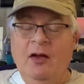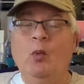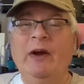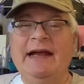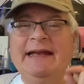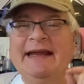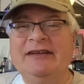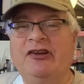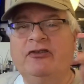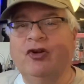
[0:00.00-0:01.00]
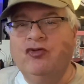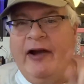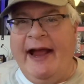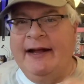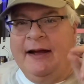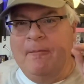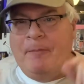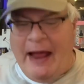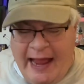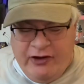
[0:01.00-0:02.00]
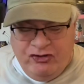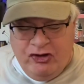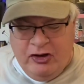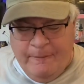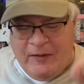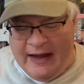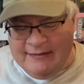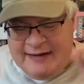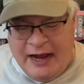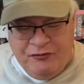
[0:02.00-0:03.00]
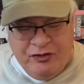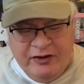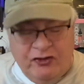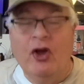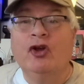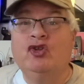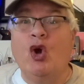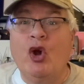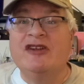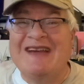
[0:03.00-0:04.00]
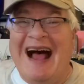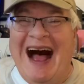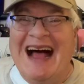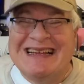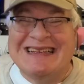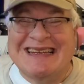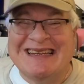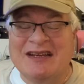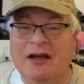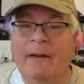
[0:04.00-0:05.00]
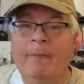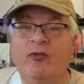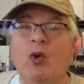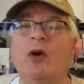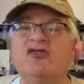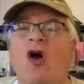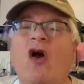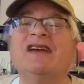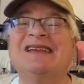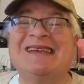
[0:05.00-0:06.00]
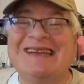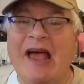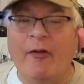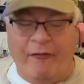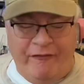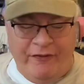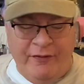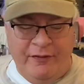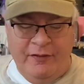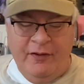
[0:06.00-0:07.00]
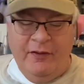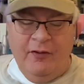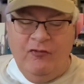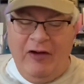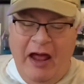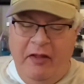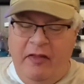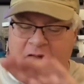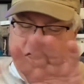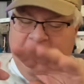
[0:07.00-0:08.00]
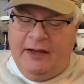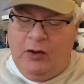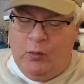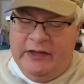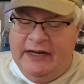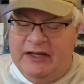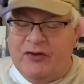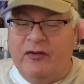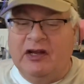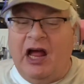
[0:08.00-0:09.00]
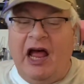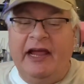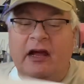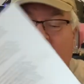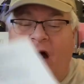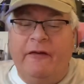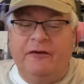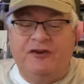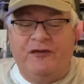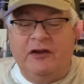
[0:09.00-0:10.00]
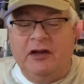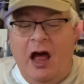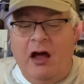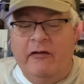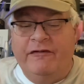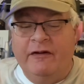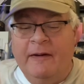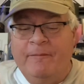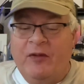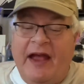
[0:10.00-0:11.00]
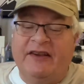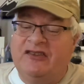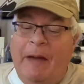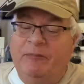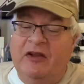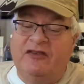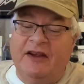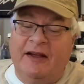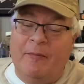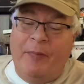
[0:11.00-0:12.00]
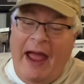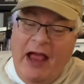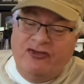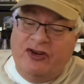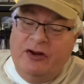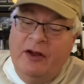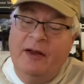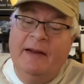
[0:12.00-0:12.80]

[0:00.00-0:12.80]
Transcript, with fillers: We need to direct compassion and tenderness towards us, towards ourself, rather than thinking we need to rely on others for love, acceptance, and compassion,